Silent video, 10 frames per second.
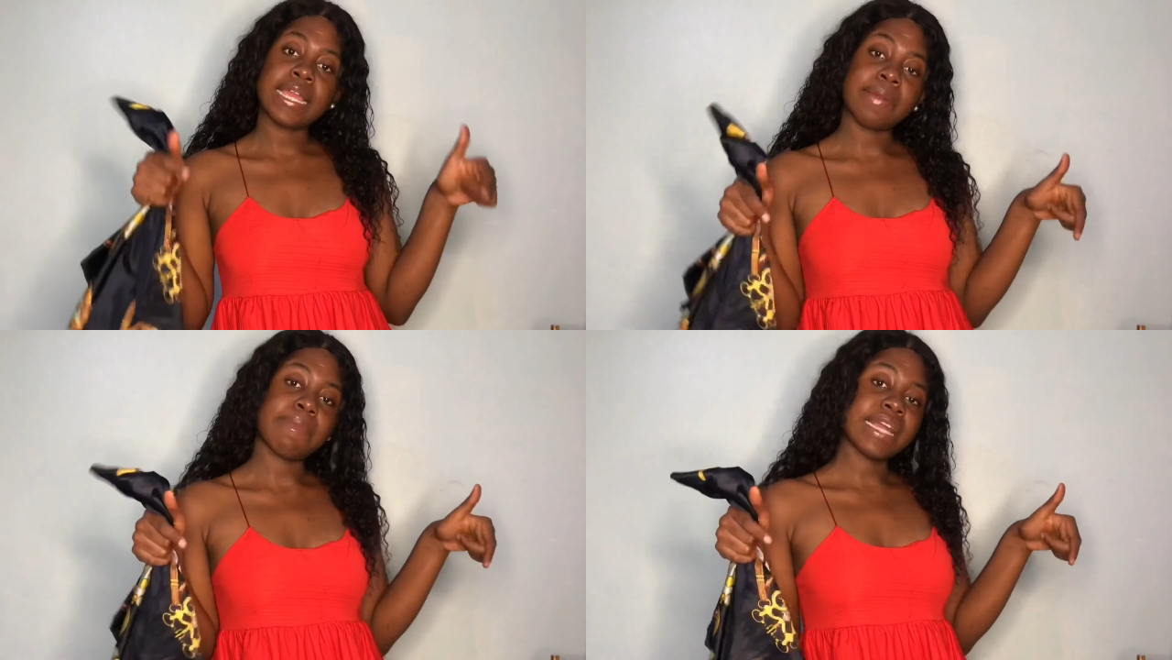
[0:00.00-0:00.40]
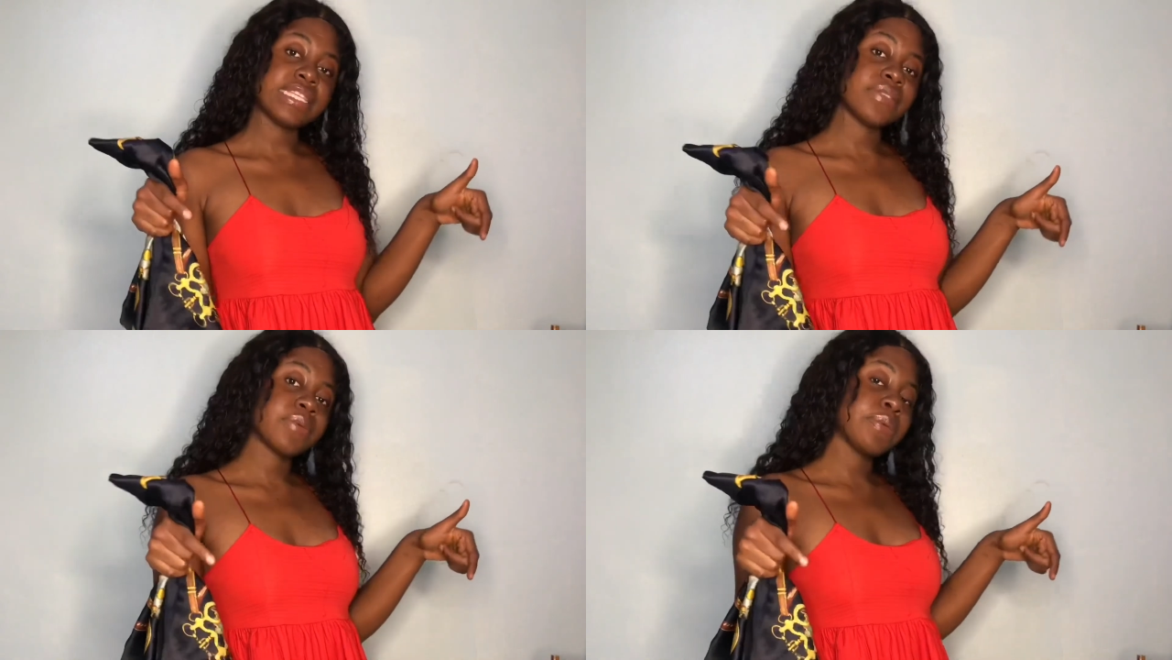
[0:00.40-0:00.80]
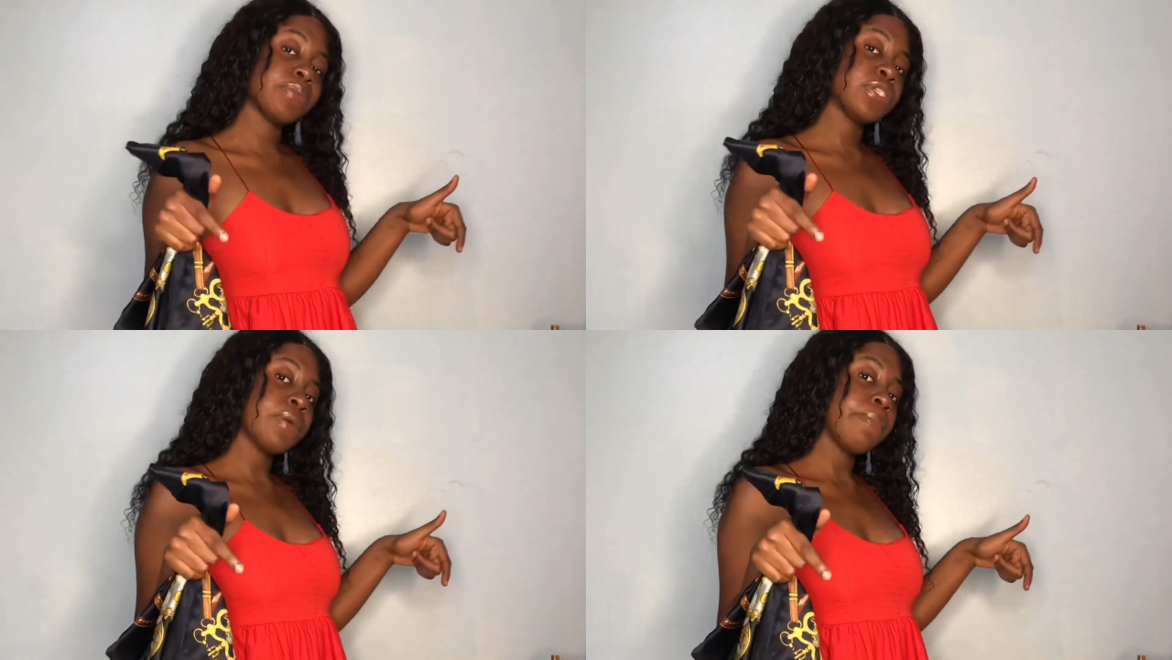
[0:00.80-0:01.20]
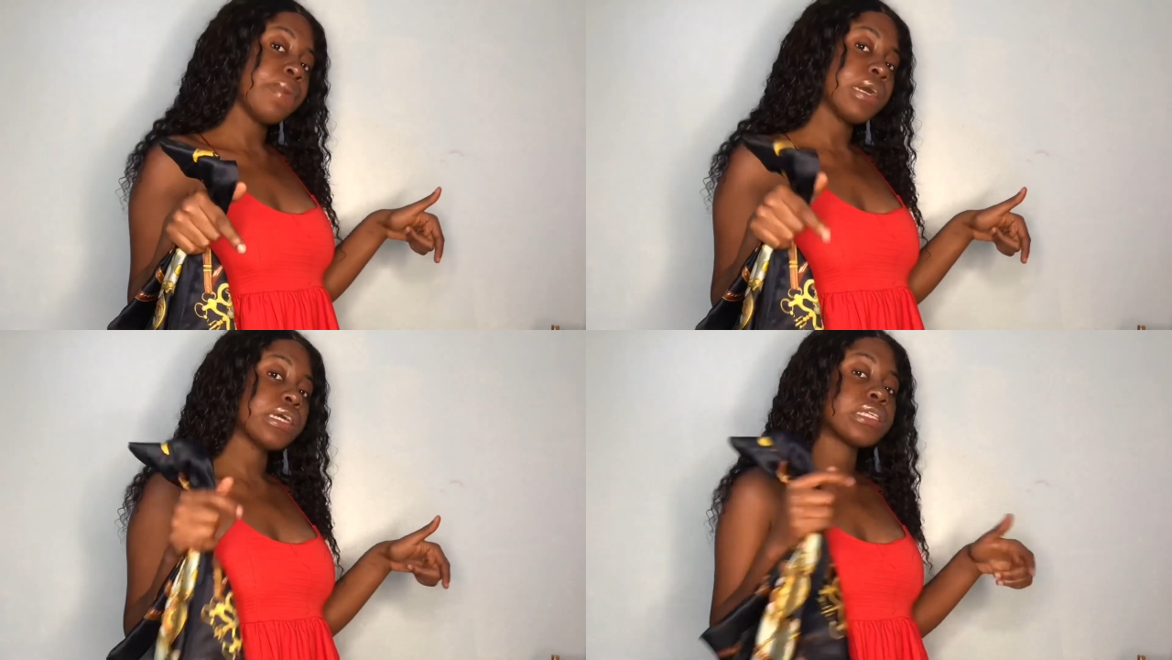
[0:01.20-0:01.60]
in my description
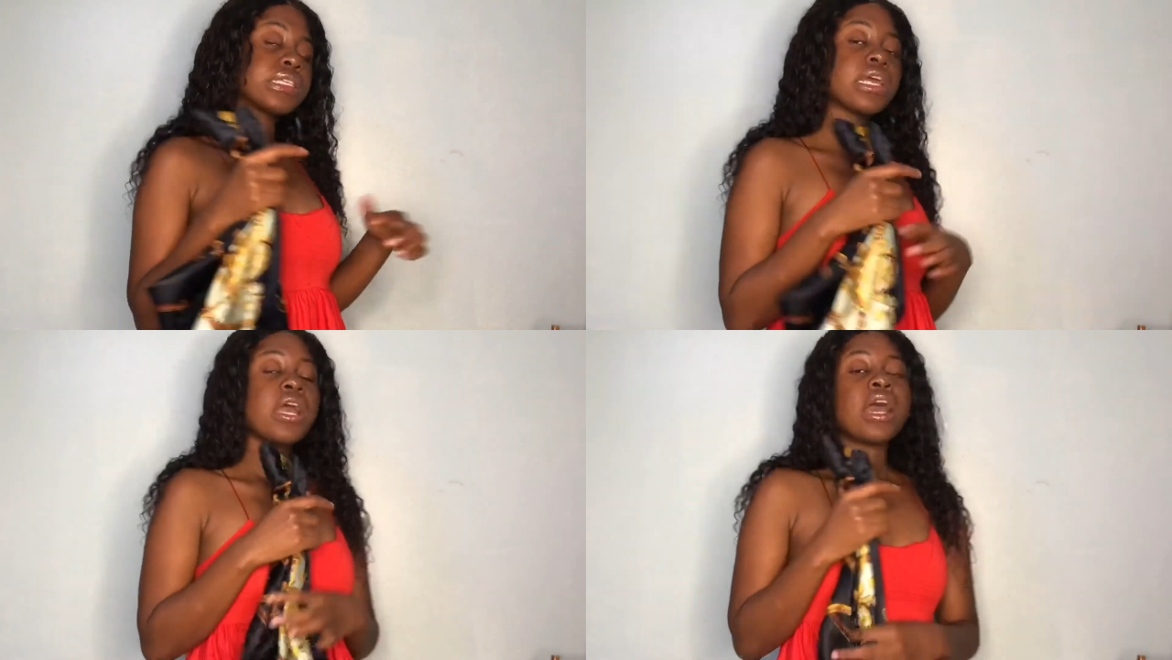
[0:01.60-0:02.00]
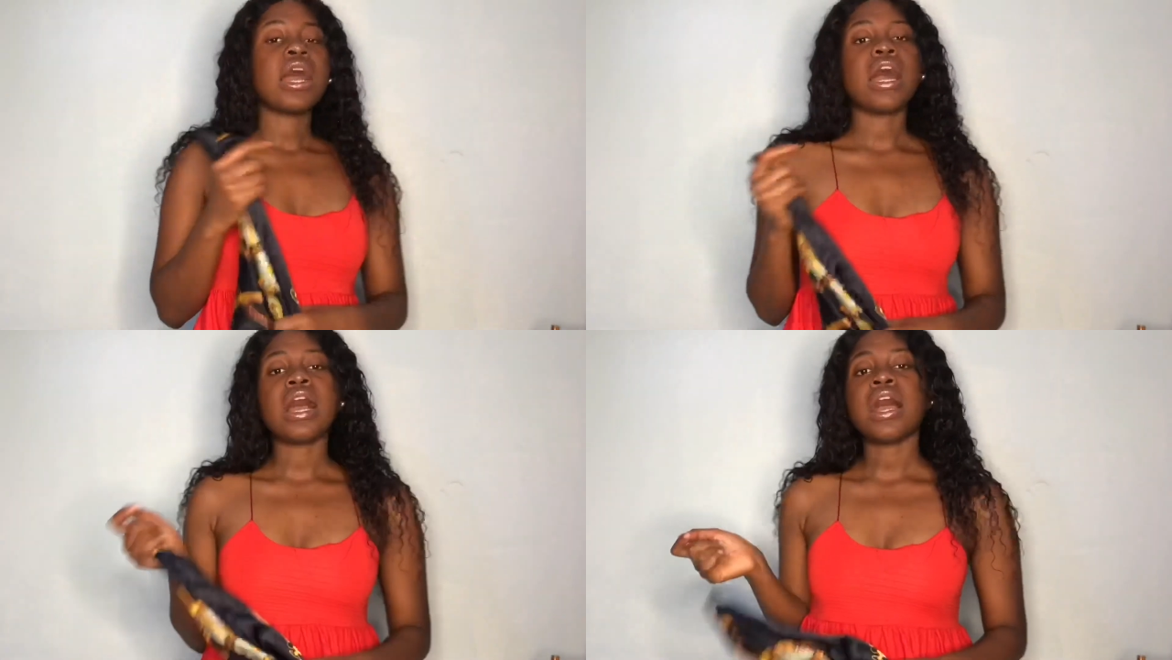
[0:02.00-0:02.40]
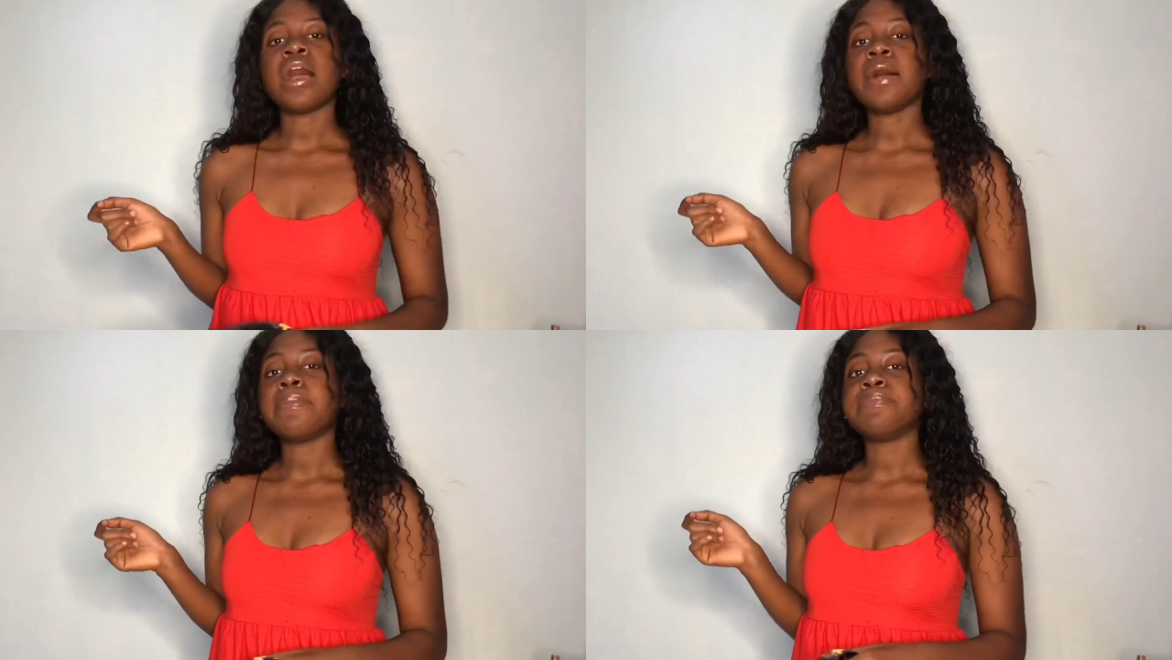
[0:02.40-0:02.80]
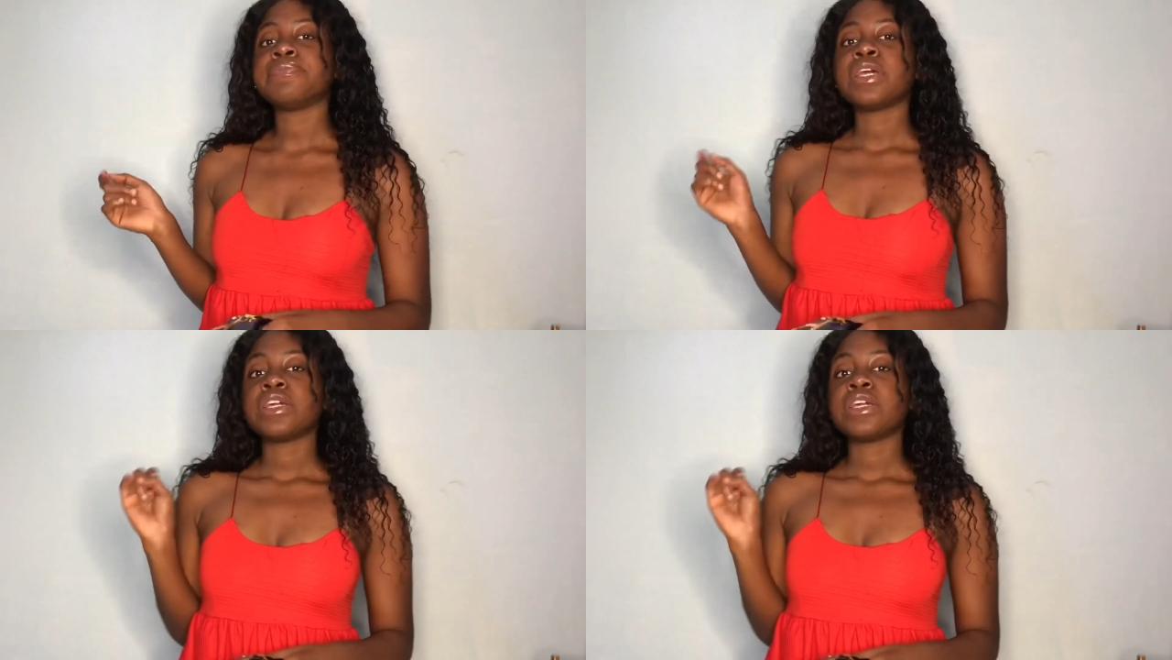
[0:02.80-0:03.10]
box um